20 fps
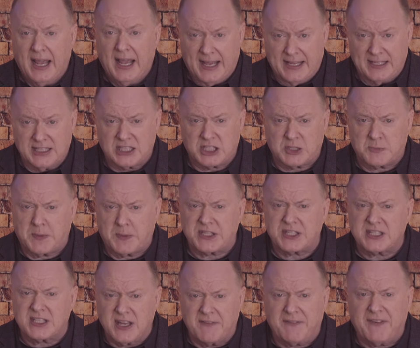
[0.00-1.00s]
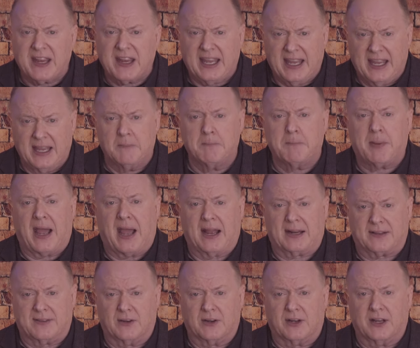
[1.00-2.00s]
and the specific
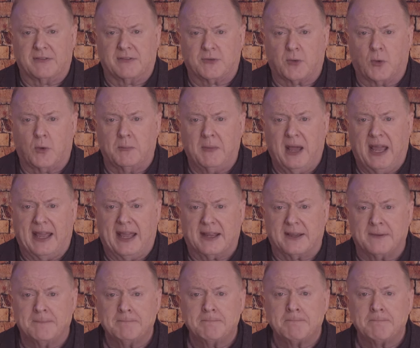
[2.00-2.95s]
impact their gift will make